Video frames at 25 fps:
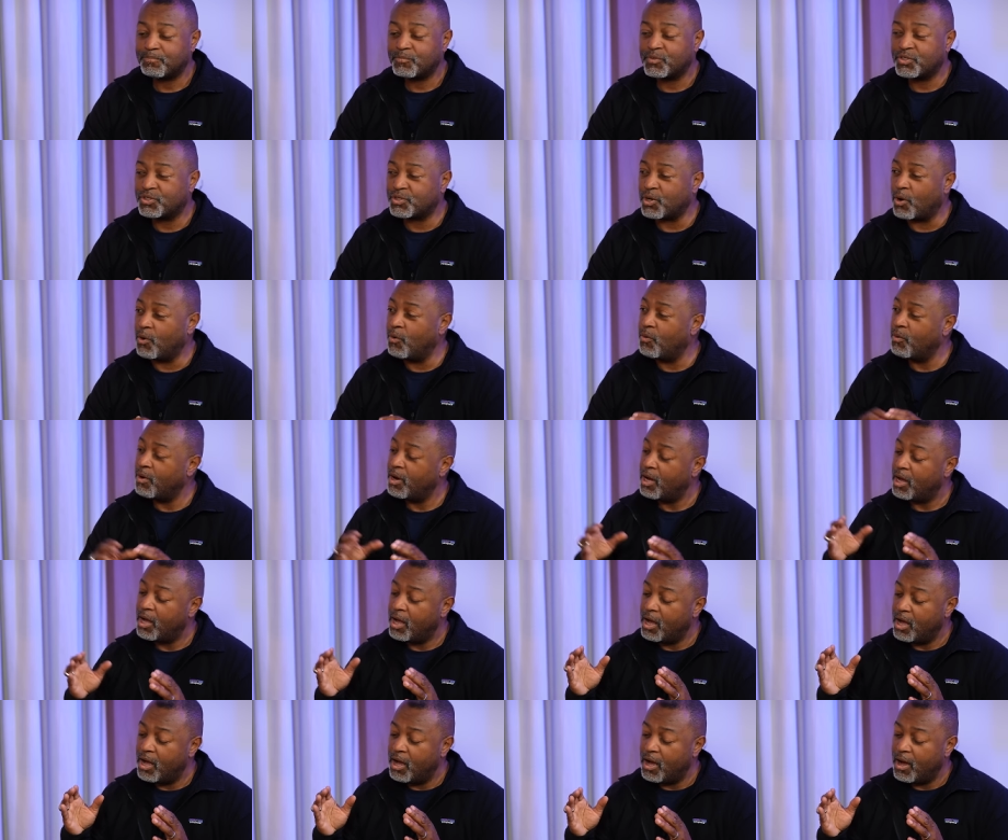So
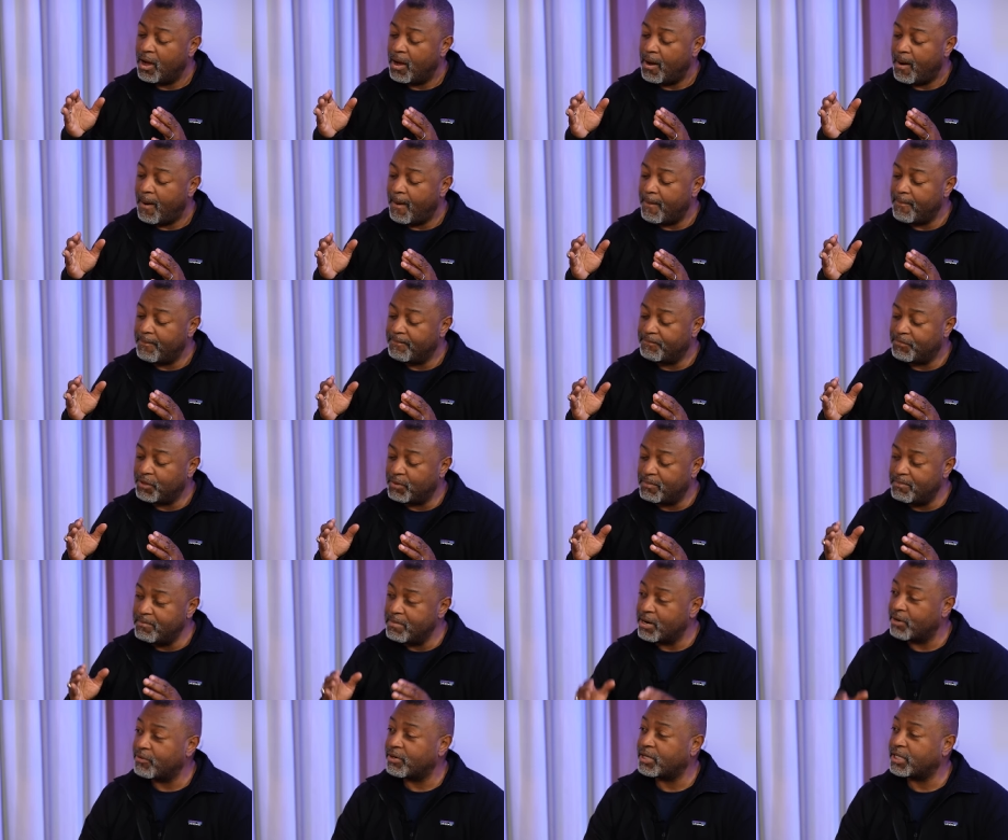the
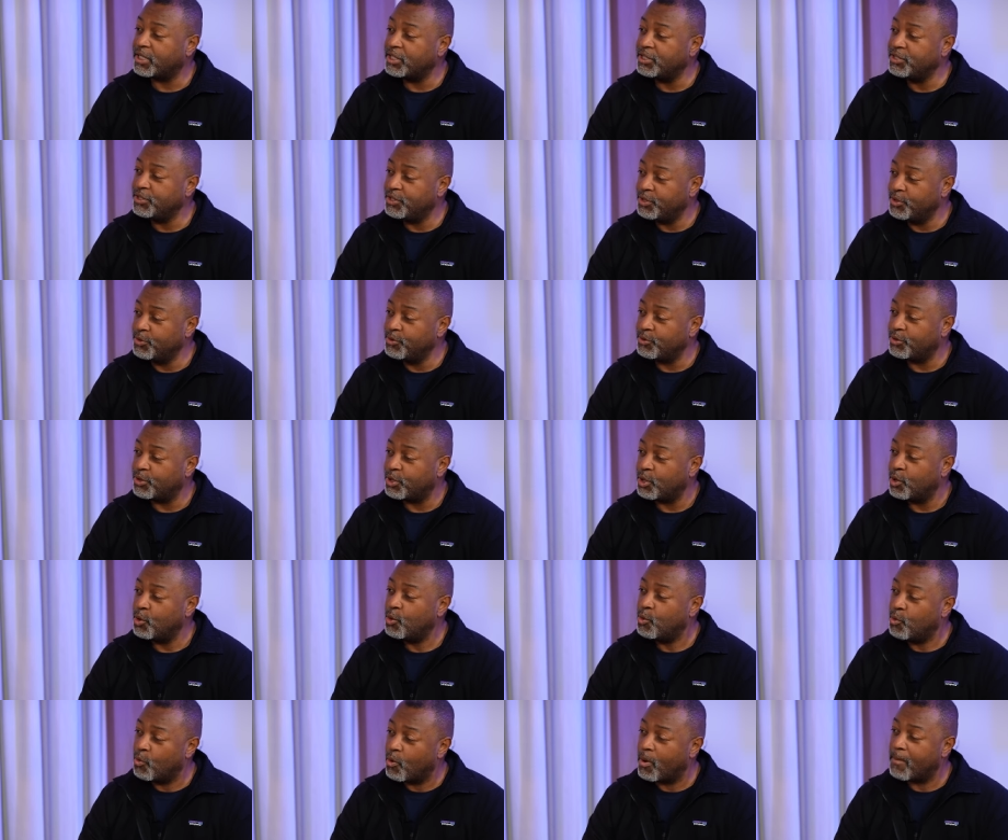American youth
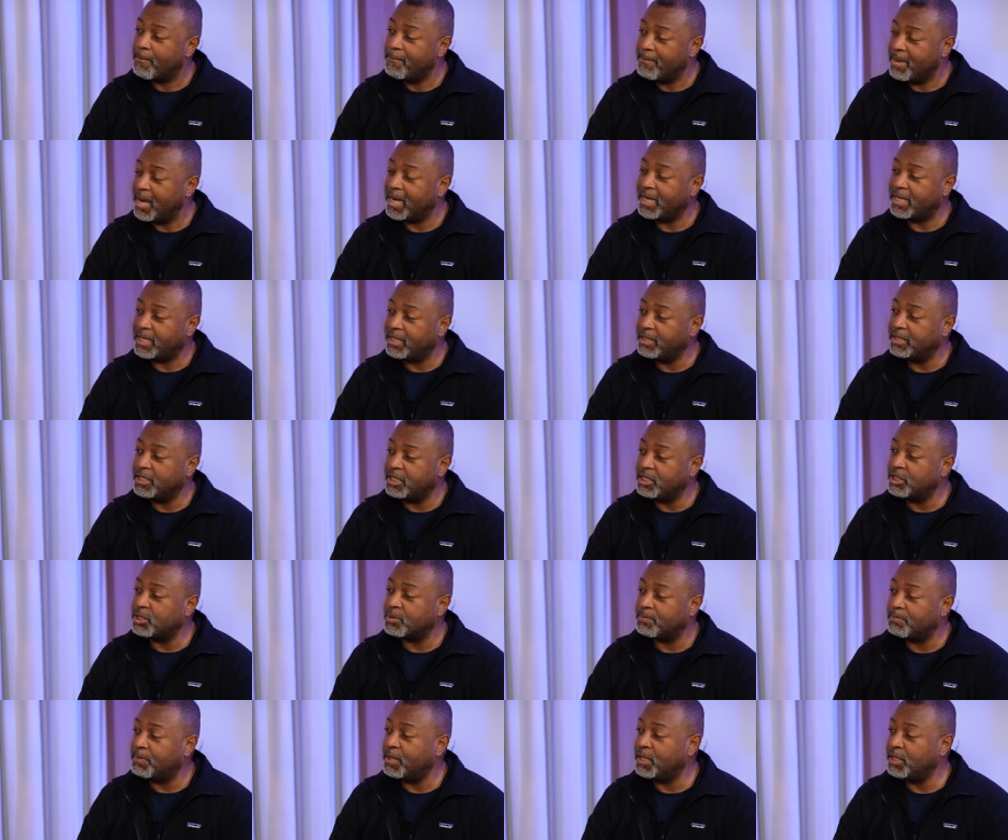who are making
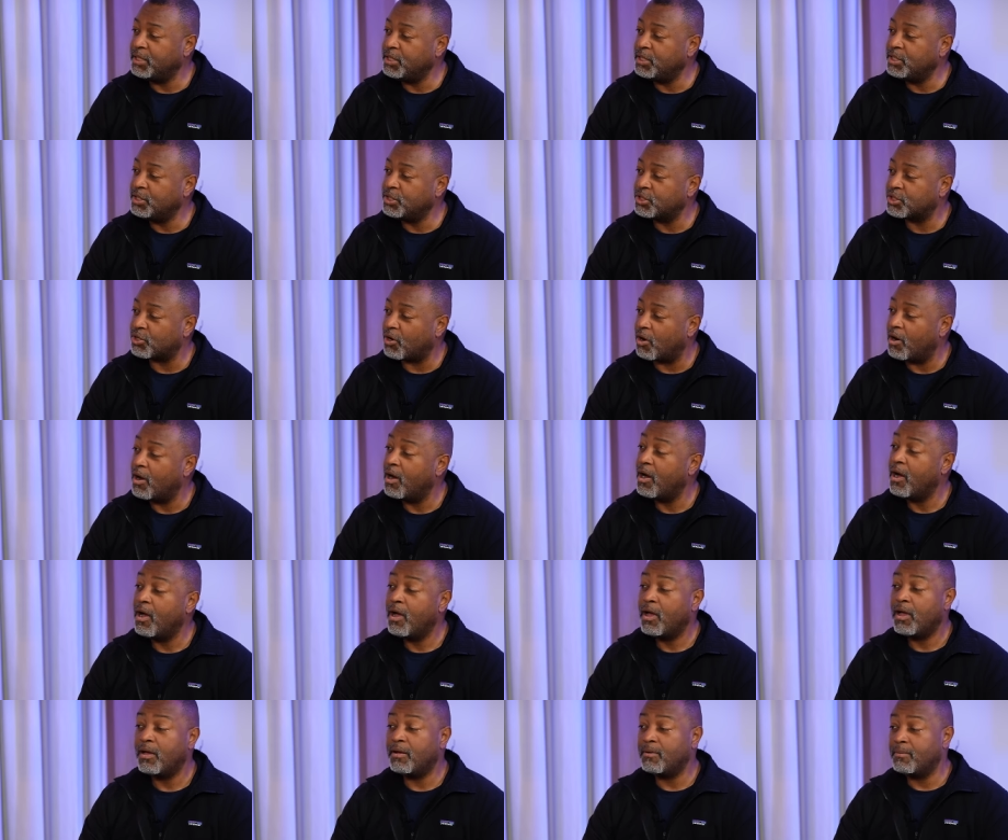these opinions,
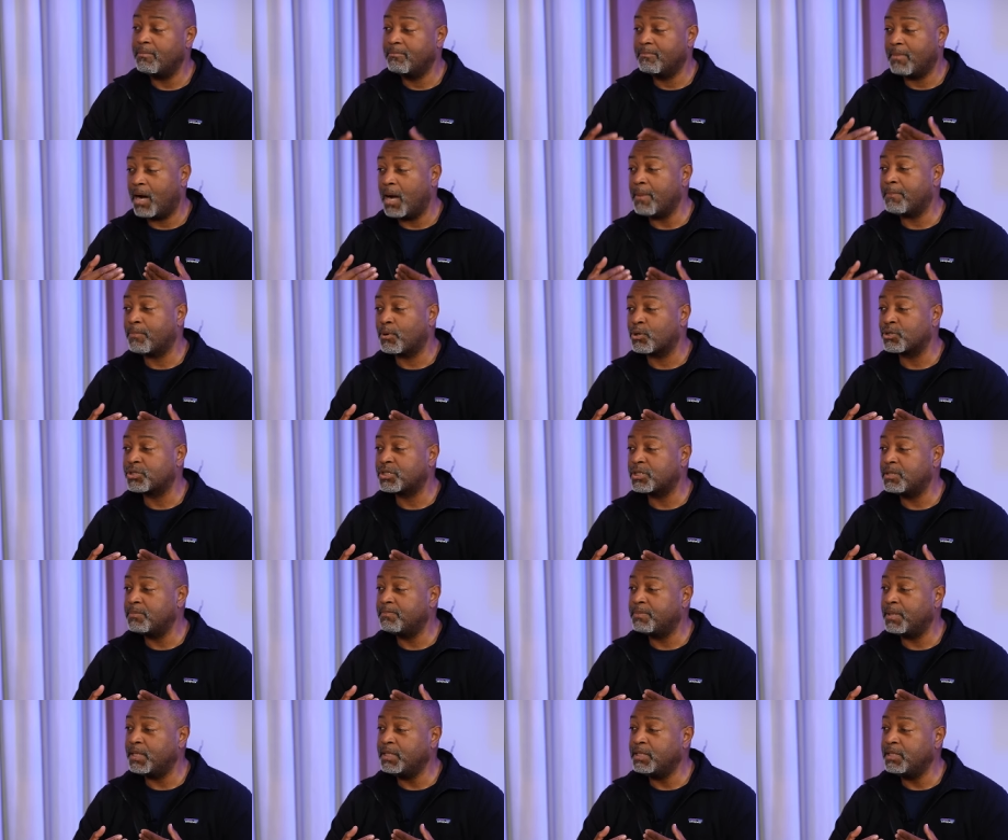my
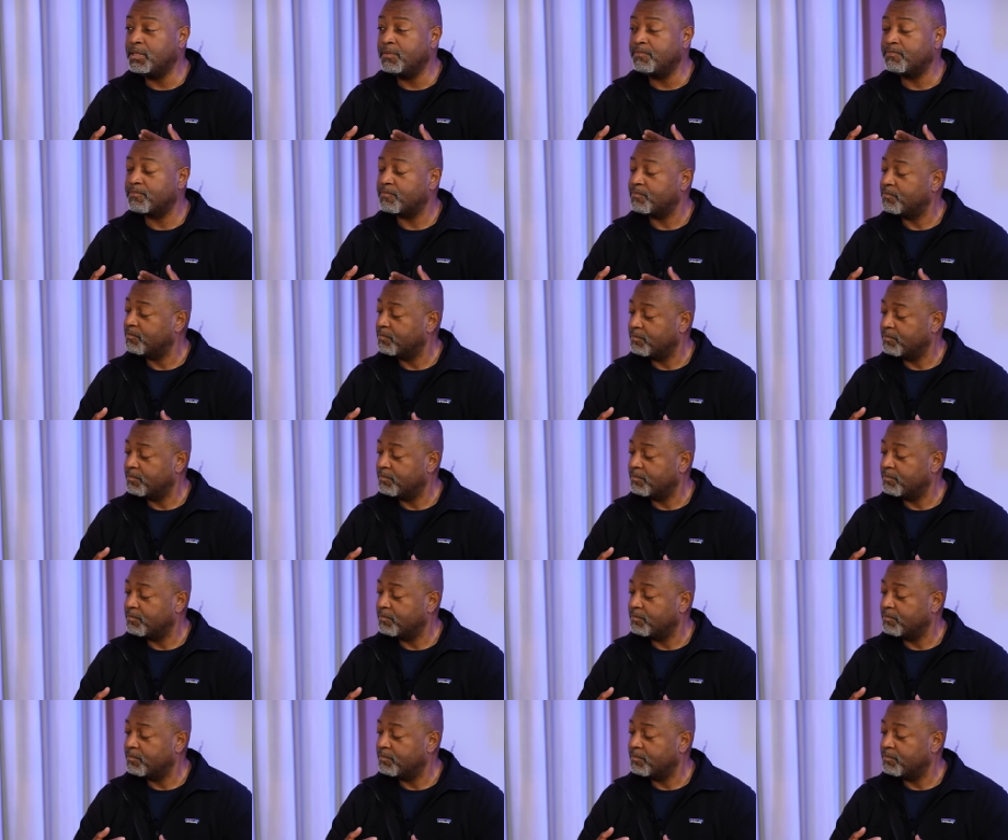personal opinion,